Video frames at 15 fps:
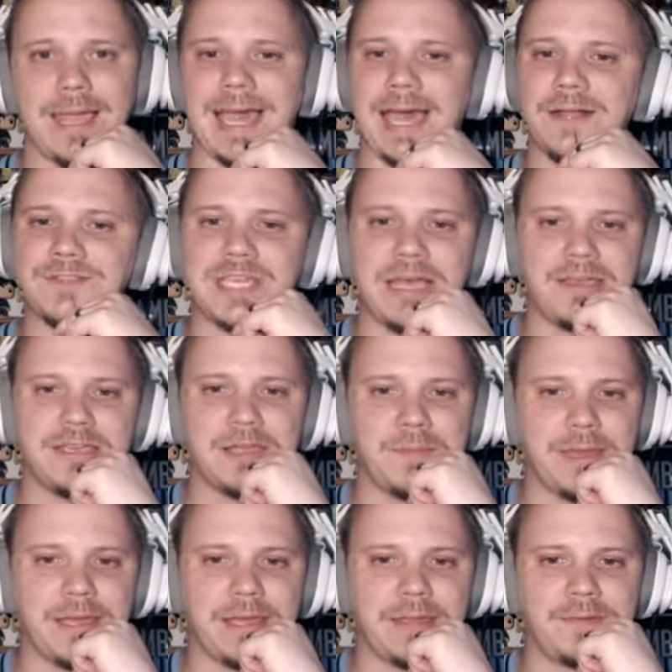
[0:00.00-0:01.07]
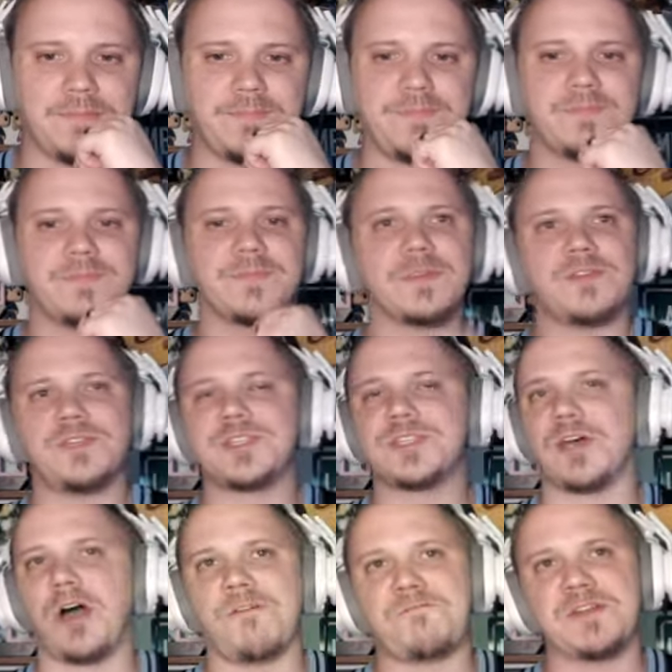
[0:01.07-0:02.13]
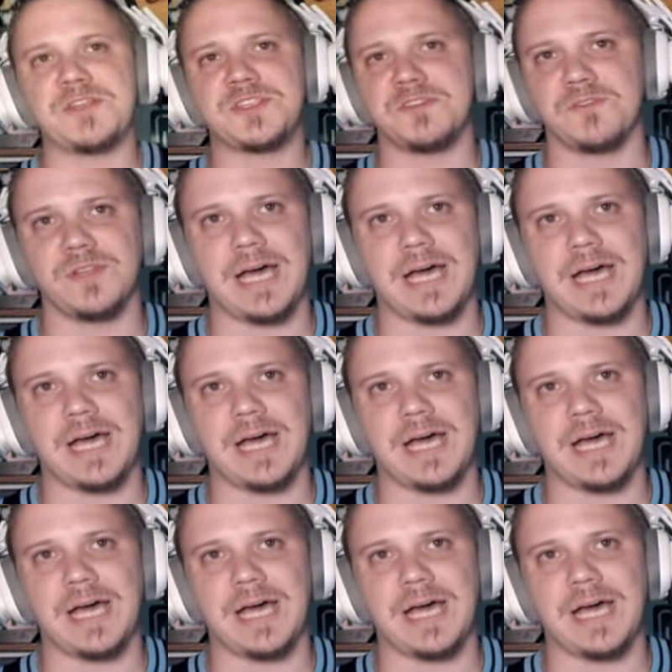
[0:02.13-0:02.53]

I'll tell you, man, this offensive